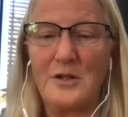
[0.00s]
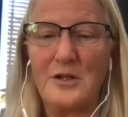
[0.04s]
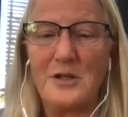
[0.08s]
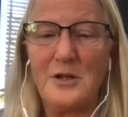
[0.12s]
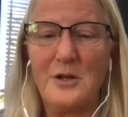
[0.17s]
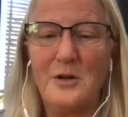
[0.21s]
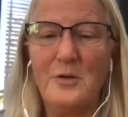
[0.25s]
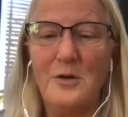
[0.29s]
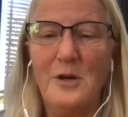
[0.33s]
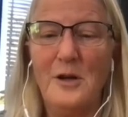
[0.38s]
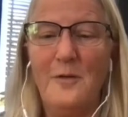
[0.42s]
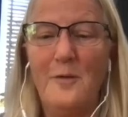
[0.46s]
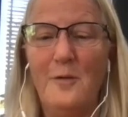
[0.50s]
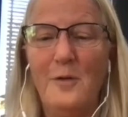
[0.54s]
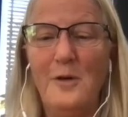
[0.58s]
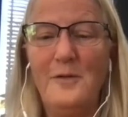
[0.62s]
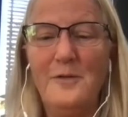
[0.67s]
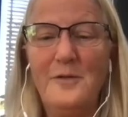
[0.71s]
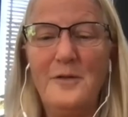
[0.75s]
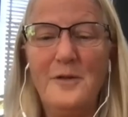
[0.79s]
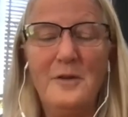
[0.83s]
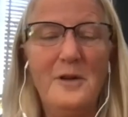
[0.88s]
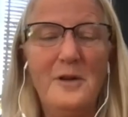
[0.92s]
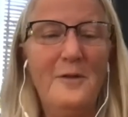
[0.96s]
So if
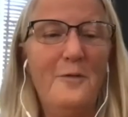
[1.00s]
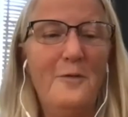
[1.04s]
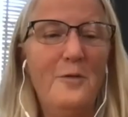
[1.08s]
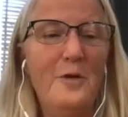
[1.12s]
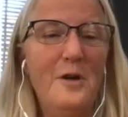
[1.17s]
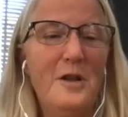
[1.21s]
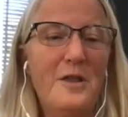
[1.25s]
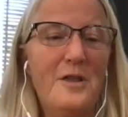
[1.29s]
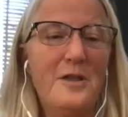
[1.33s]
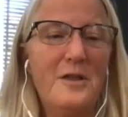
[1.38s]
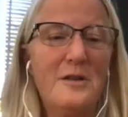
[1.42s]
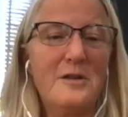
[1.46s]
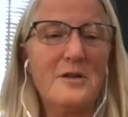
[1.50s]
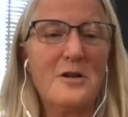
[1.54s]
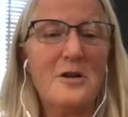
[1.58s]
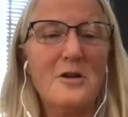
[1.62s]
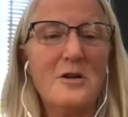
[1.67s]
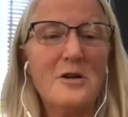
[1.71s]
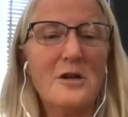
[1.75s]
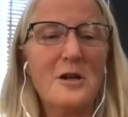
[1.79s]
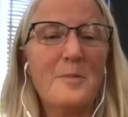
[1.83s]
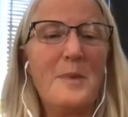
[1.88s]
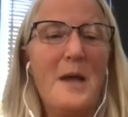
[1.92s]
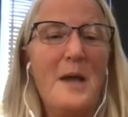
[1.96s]
we
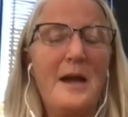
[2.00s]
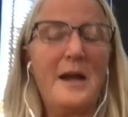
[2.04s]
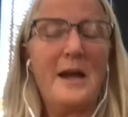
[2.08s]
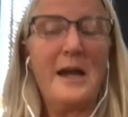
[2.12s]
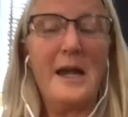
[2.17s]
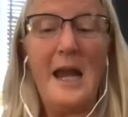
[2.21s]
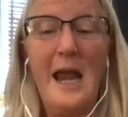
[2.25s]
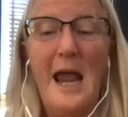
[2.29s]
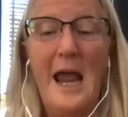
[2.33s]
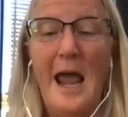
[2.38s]
talk about an